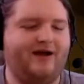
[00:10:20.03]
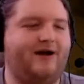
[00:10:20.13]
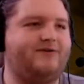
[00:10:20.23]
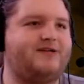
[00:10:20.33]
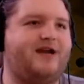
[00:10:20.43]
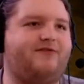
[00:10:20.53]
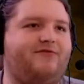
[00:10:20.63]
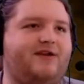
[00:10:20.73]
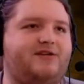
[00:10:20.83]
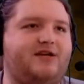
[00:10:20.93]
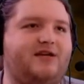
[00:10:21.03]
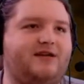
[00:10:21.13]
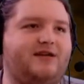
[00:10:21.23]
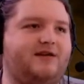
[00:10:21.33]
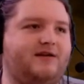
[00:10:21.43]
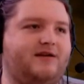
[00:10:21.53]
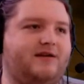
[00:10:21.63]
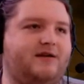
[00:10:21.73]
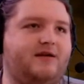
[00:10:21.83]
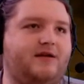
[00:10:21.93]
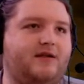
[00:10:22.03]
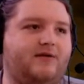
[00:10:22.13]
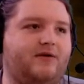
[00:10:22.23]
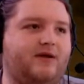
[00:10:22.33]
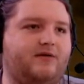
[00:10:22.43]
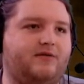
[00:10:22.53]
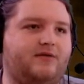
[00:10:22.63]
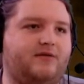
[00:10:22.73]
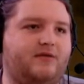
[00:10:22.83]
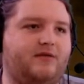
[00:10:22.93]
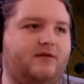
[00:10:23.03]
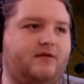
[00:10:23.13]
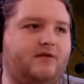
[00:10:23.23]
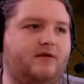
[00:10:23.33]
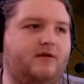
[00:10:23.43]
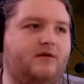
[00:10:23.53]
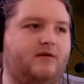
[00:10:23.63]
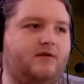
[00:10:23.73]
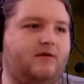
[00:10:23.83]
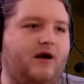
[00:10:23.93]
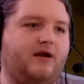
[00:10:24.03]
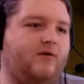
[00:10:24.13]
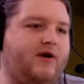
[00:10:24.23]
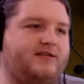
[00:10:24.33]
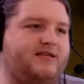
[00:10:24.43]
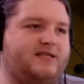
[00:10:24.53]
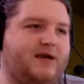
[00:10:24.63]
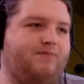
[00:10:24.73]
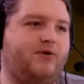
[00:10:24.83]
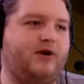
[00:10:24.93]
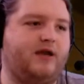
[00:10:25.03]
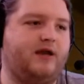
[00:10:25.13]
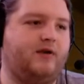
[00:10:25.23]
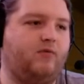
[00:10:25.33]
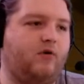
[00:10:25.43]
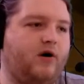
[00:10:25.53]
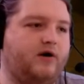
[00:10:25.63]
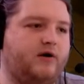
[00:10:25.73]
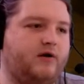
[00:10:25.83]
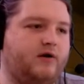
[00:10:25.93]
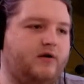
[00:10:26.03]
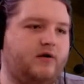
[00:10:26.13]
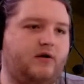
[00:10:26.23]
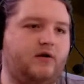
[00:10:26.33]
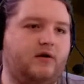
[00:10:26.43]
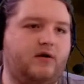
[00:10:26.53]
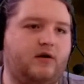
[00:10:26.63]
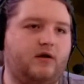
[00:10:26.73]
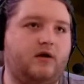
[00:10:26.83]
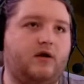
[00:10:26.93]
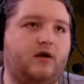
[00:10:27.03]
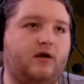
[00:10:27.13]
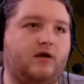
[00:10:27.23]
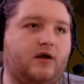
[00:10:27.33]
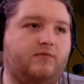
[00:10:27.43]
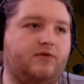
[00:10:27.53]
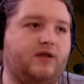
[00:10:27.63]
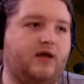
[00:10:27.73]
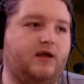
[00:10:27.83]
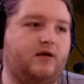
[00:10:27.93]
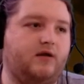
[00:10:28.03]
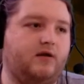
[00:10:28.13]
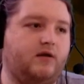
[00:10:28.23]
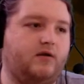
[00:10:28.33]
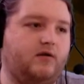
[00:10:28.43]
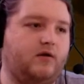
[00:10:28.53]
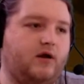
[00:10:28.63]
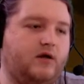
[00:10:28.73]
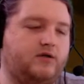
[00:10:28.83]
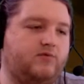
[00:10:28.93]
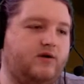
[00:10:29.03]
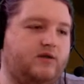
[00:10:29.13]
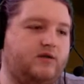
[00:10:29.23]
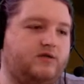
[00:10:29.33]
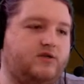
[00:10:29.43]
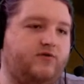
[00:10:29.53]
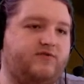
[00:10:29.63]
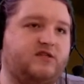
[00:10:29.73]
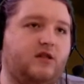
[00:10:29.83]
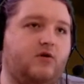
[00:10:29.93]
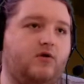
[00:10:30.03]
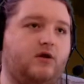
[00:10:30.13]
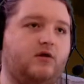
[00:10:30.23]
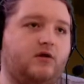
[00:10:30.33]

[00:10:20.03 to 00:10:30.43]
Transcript: I wish I could finish eating. There we go. I don't know why it sounds like I'm putting it in water. Okay, put that. I should wait till the stove is loaded.